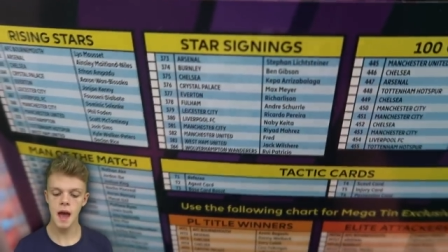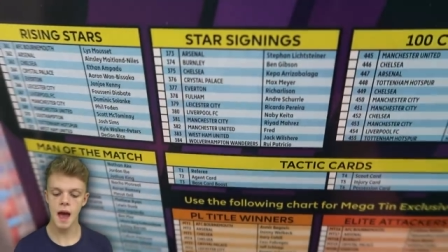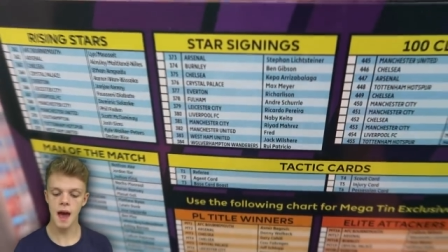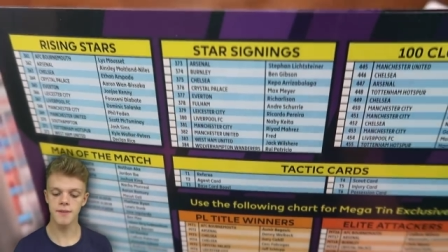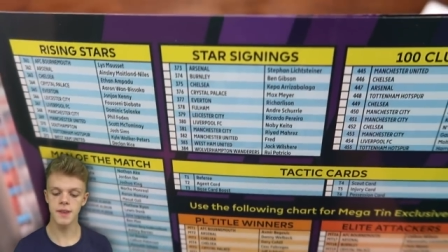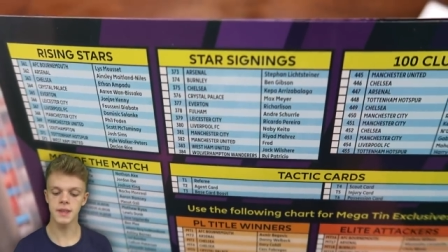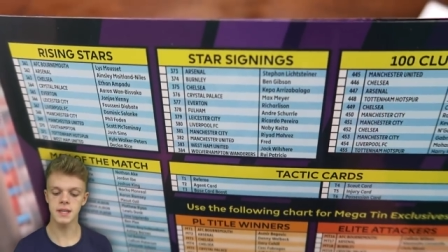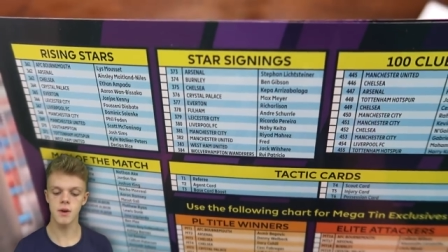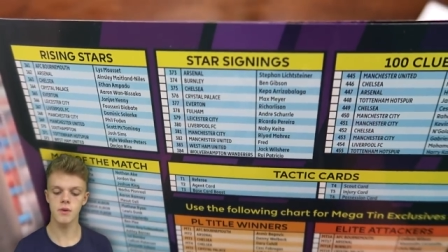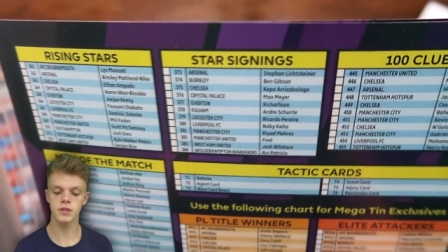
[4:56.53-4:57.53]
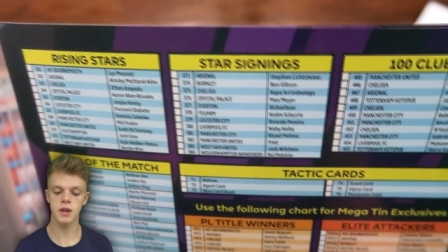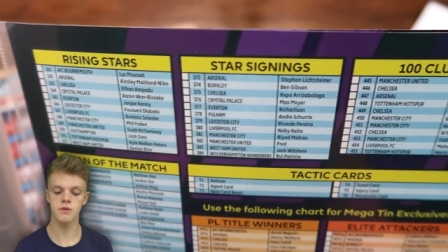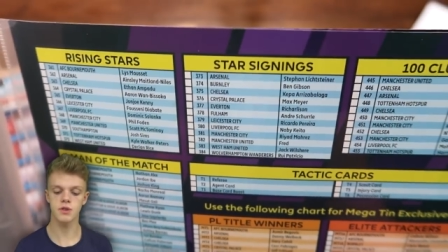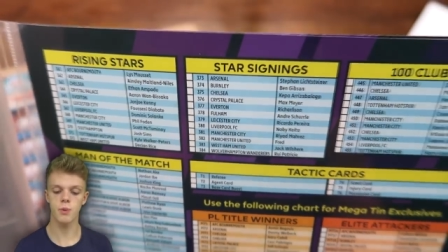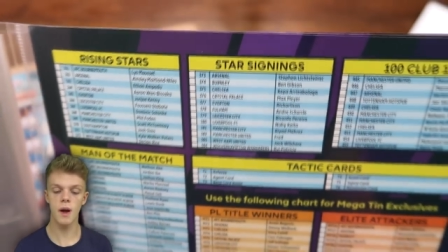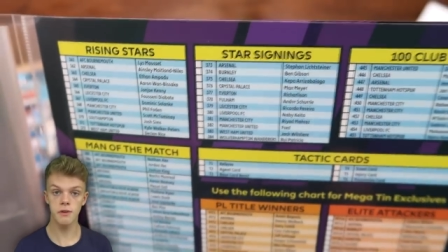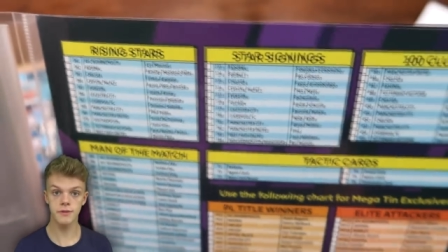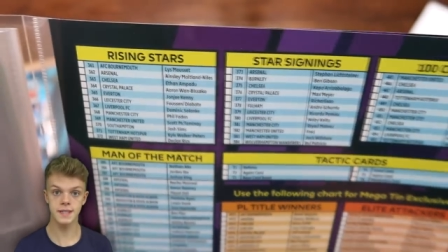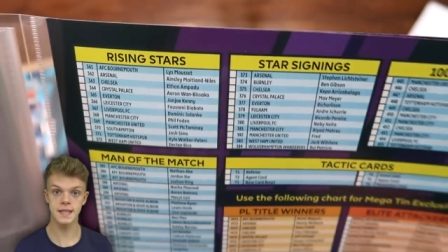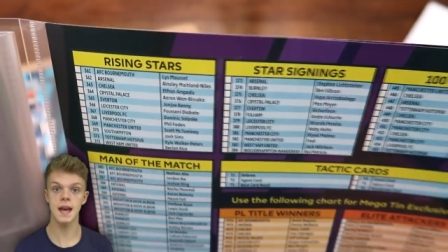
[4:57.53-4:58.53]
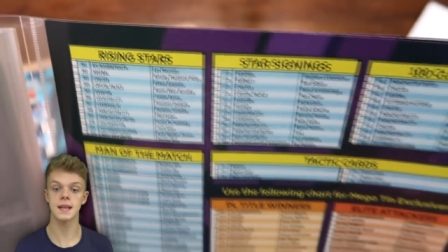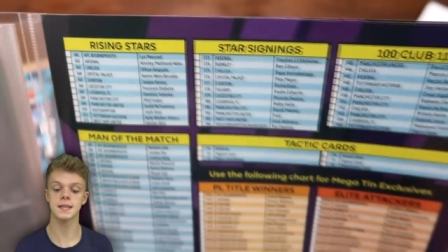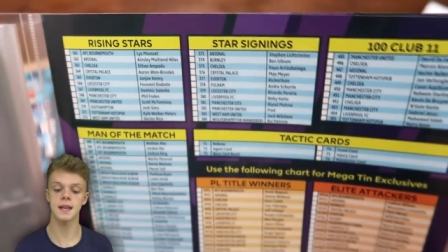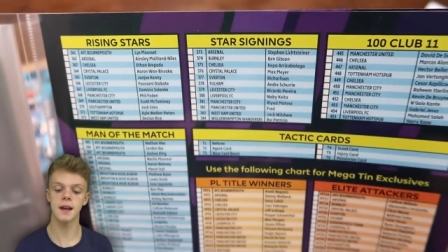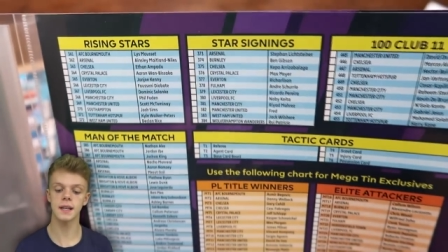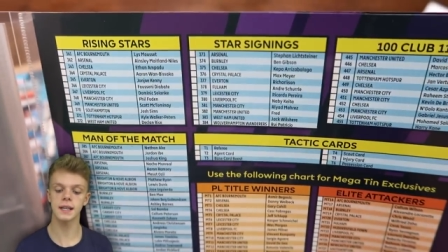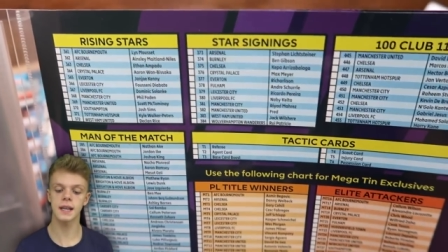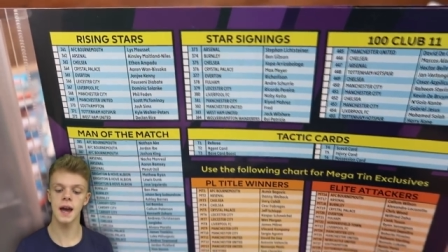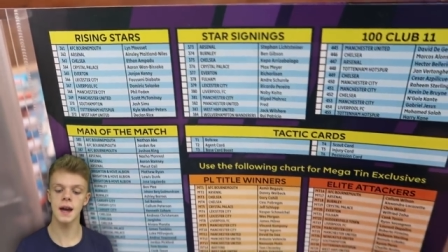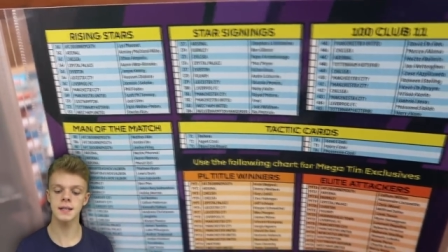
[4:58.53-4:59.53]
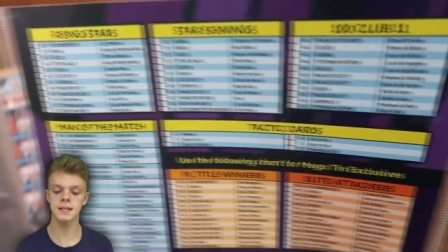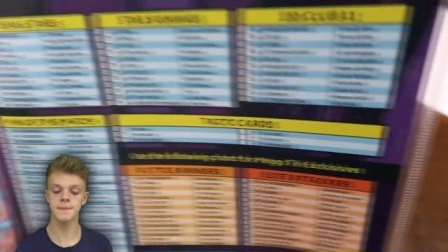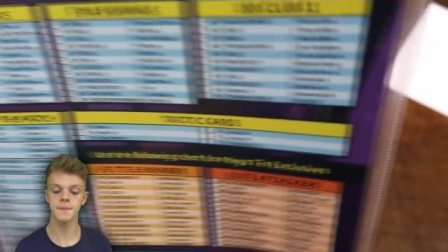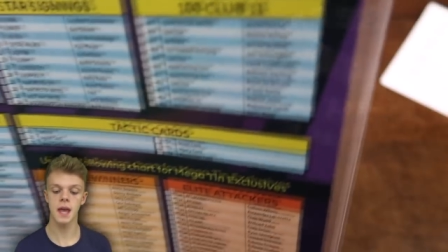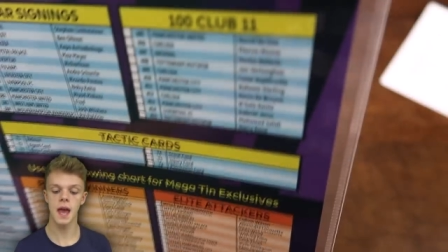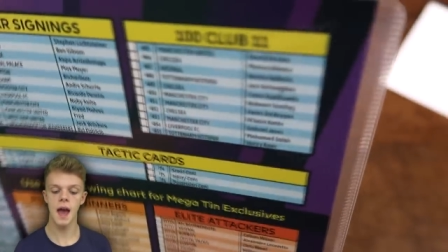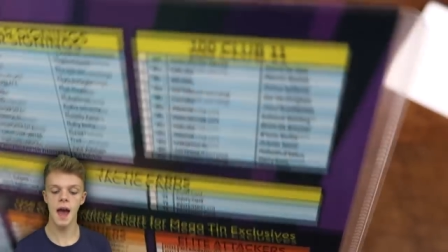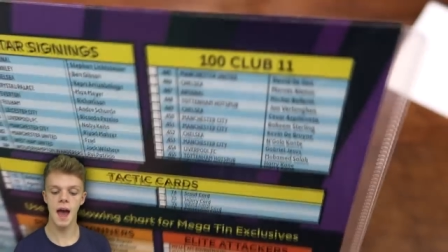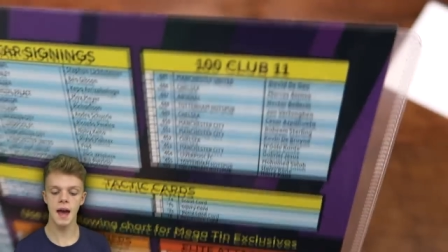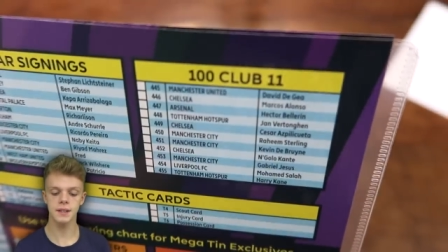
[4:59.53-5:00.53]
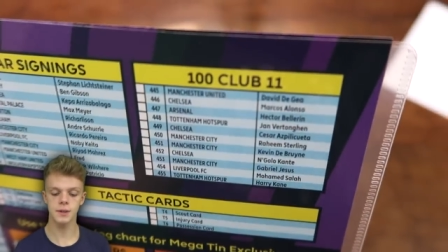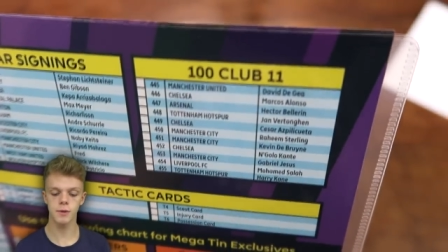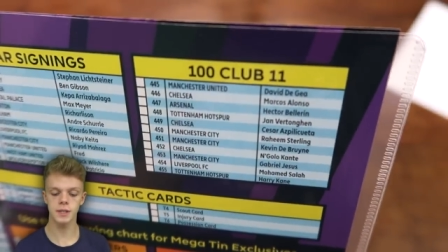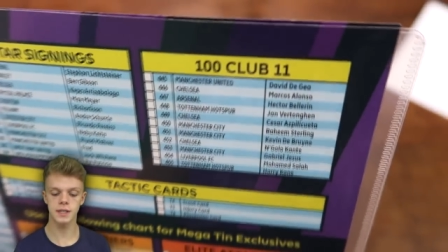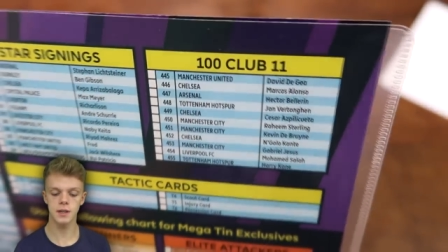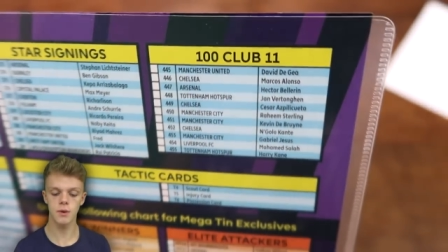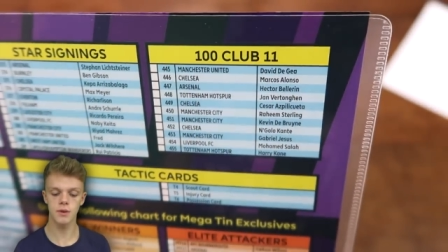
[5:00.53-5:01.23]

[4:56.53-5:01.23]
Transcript: Uh, then there's also 12 star signing cards. And we do